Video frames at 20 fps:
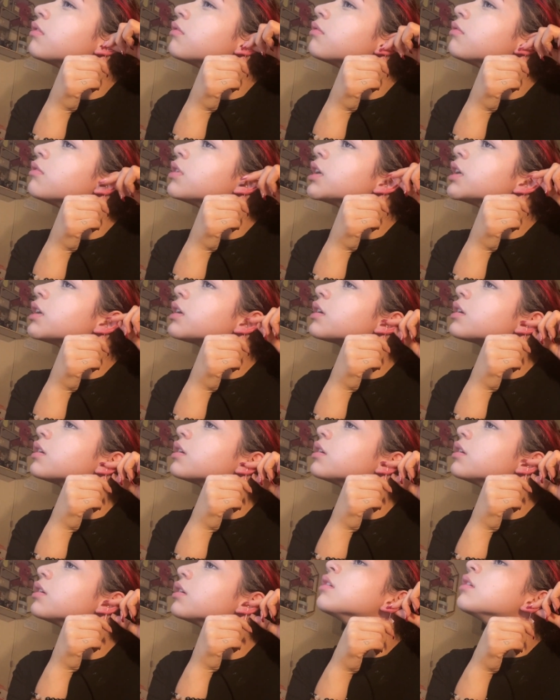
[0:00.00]
Work.
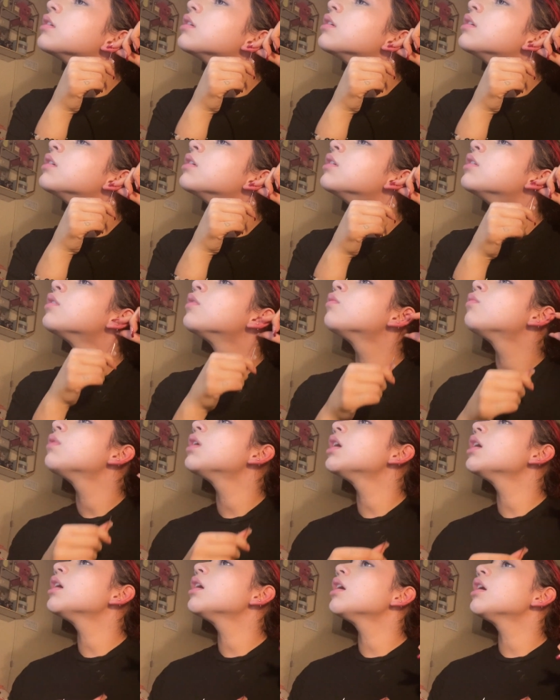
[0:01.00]

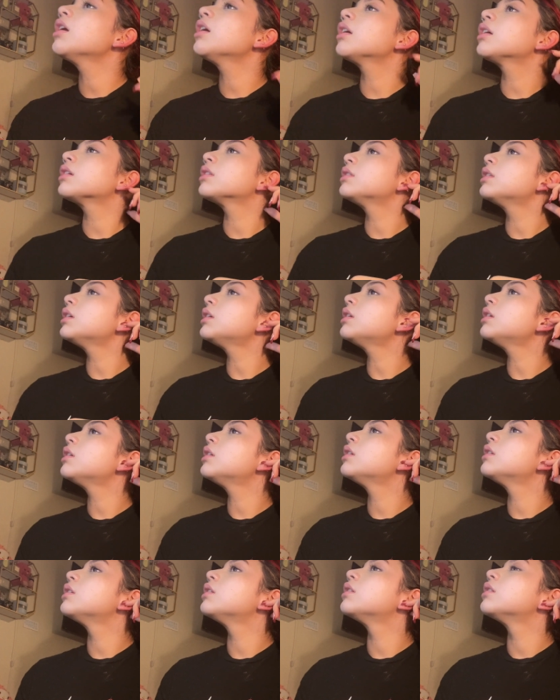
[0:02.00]
Work. Oh.
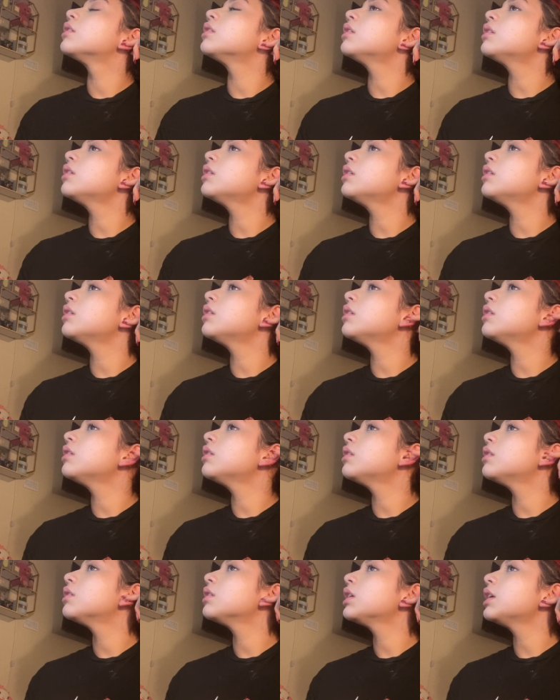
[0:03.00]

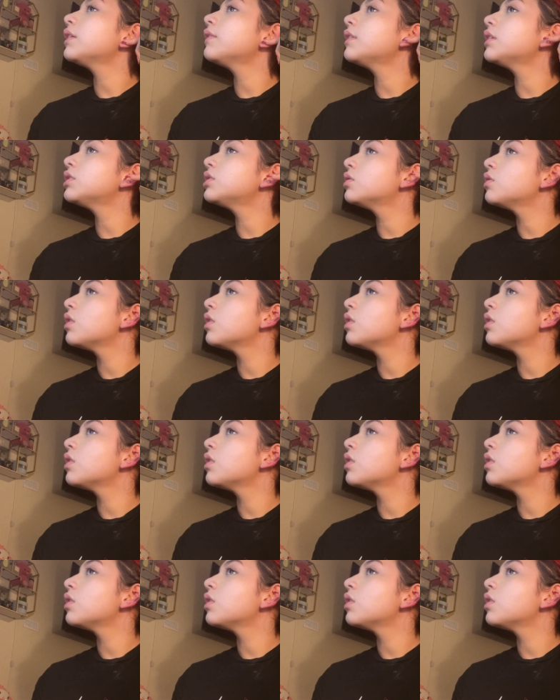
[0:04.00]
Uh, give it